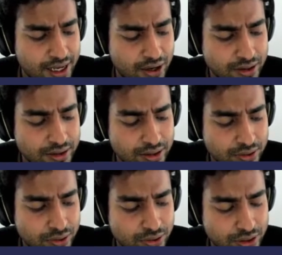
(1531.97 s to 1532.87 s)

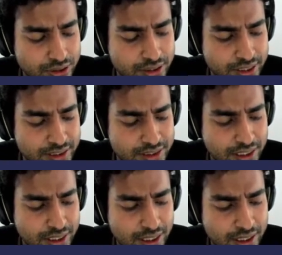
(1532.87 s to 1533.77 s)
although these
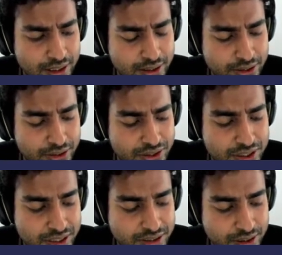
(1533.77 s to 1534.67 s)

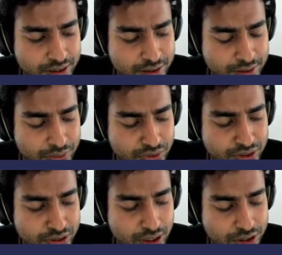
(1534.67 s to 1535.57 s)
the
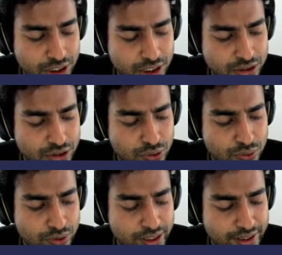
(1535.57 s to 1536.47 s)
logic
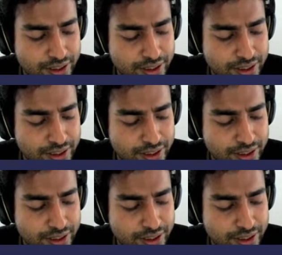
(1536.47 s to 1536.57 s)
to